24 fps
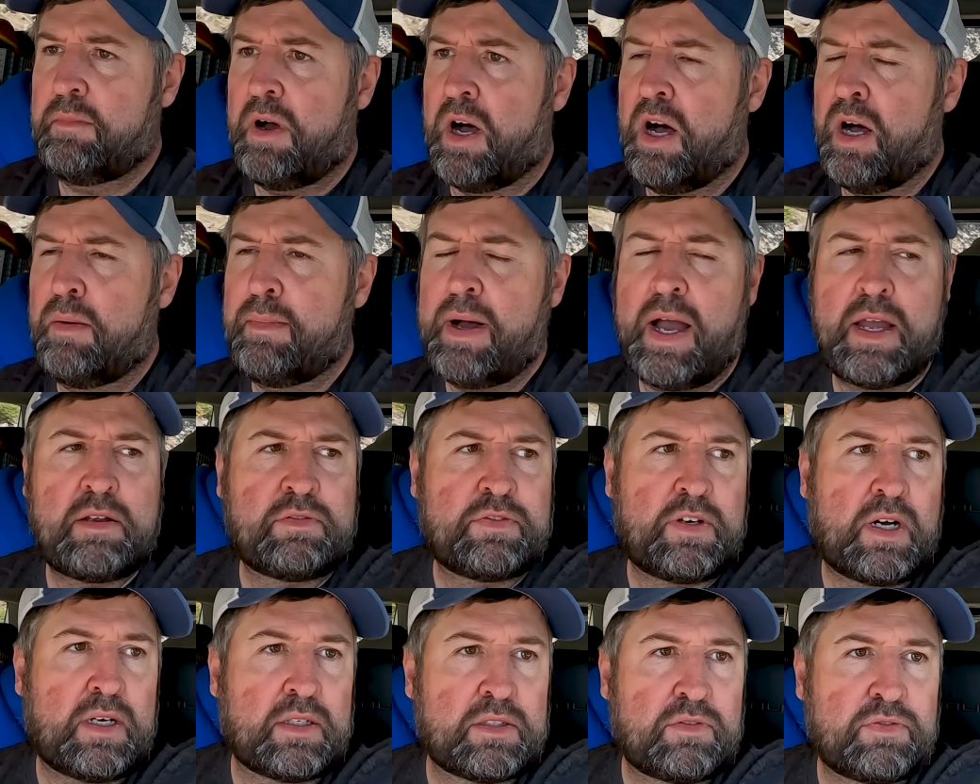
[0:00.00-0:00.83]
all my
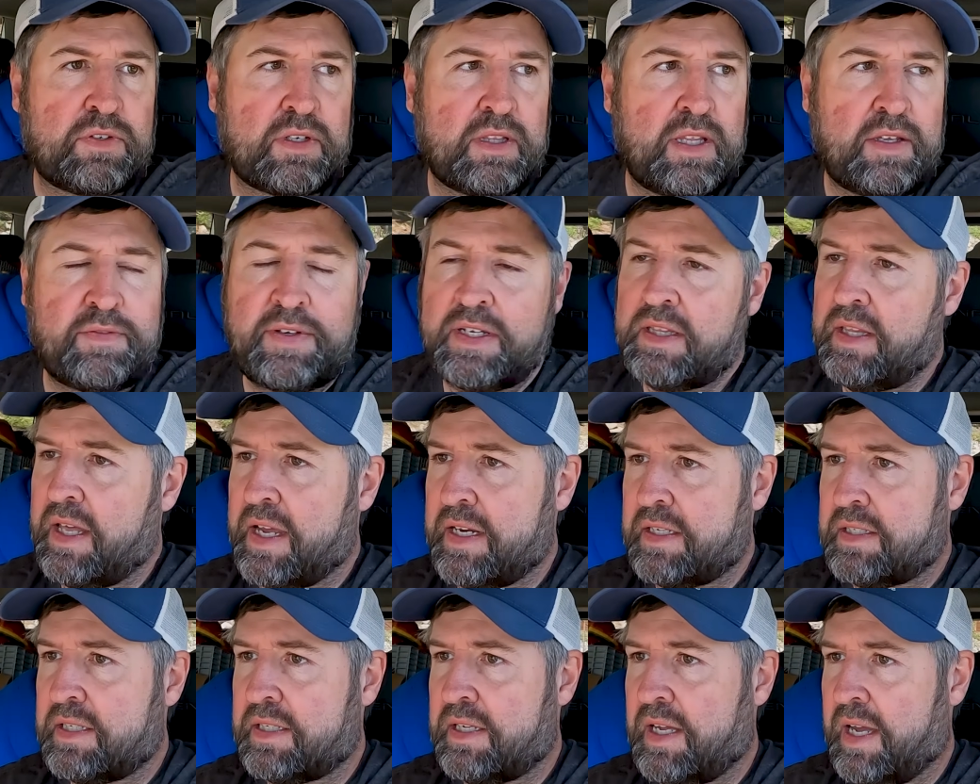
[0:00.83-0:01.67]
fault for leaving
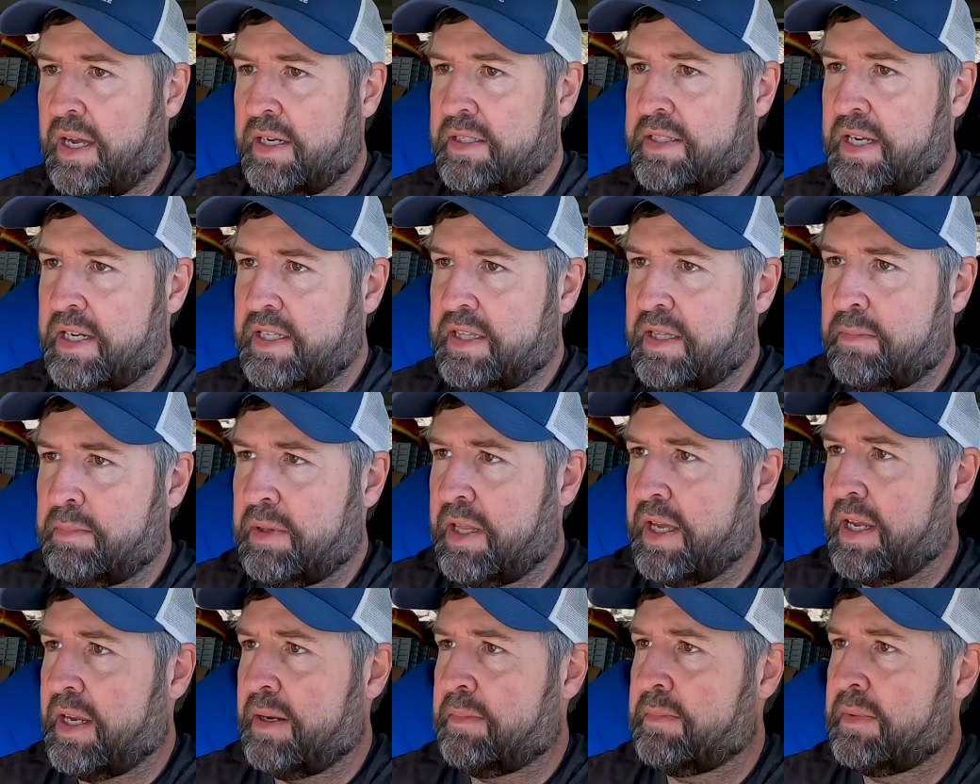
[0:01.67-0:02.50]
late. I take the
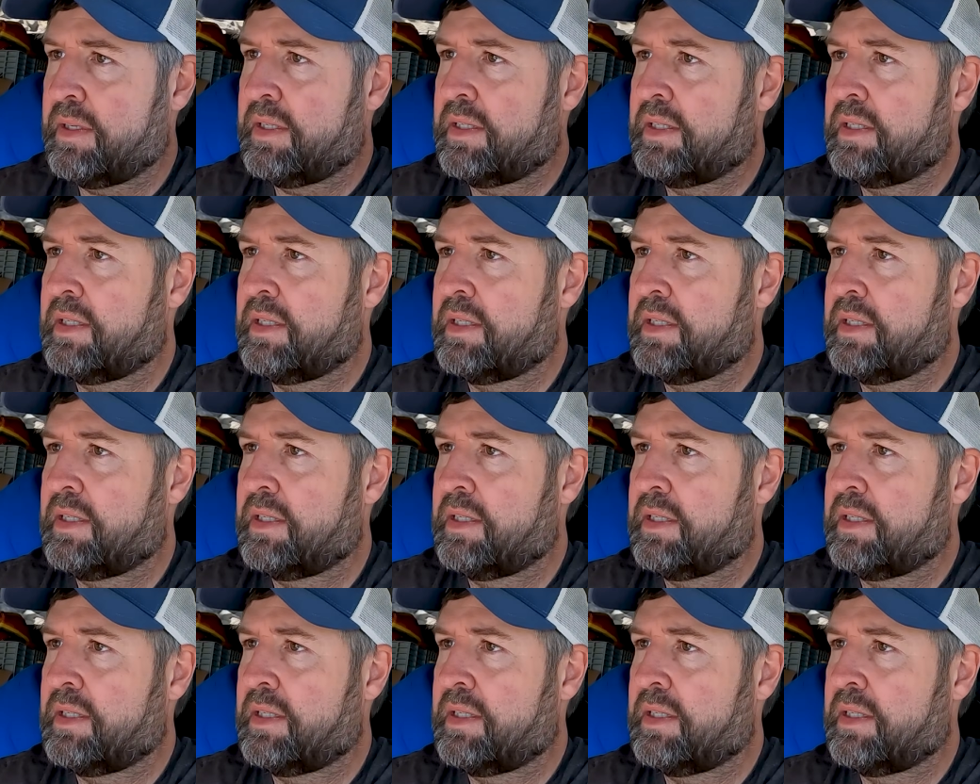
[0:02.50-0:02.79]
blame.